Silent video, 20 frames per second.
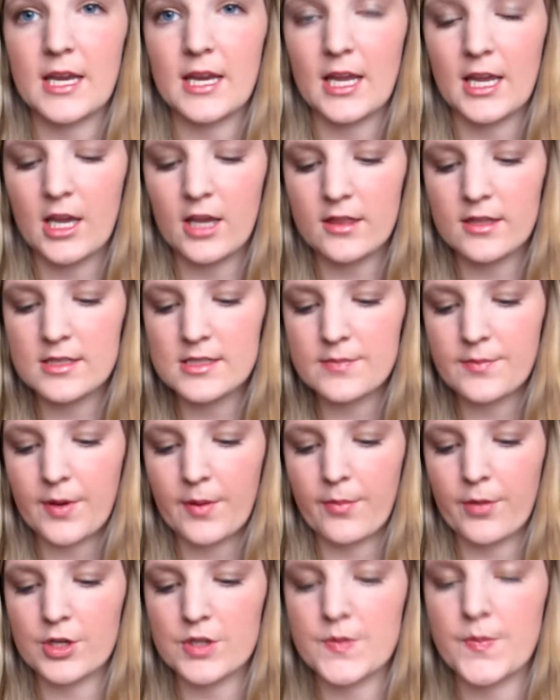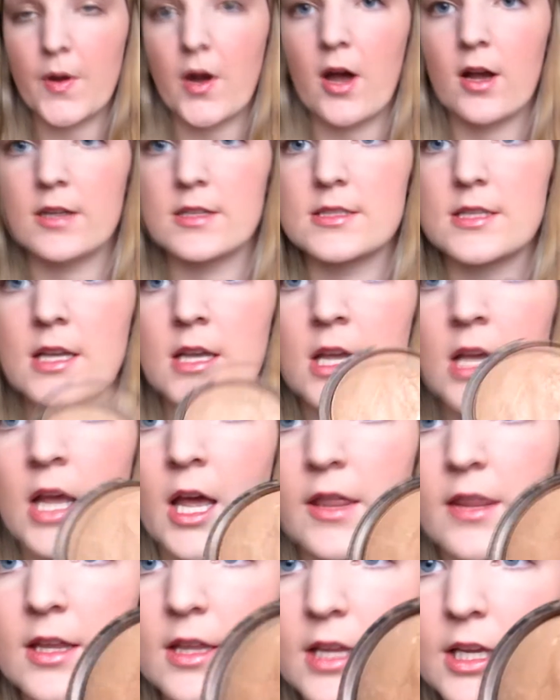And I got this in my Birchbox, I
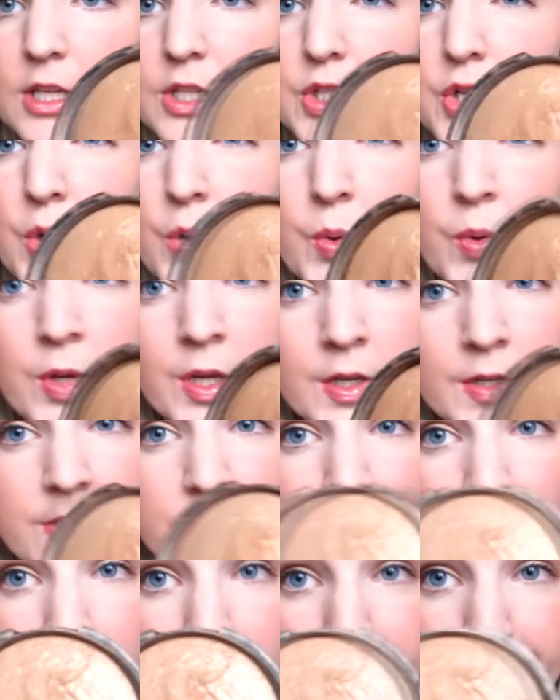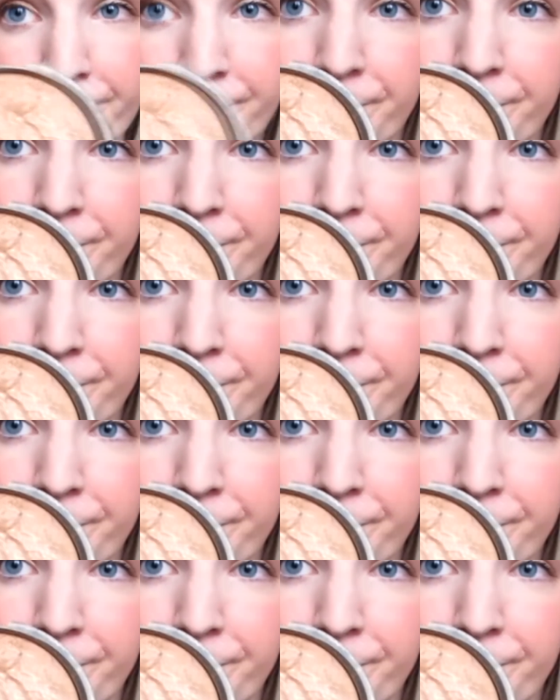think like two years ago.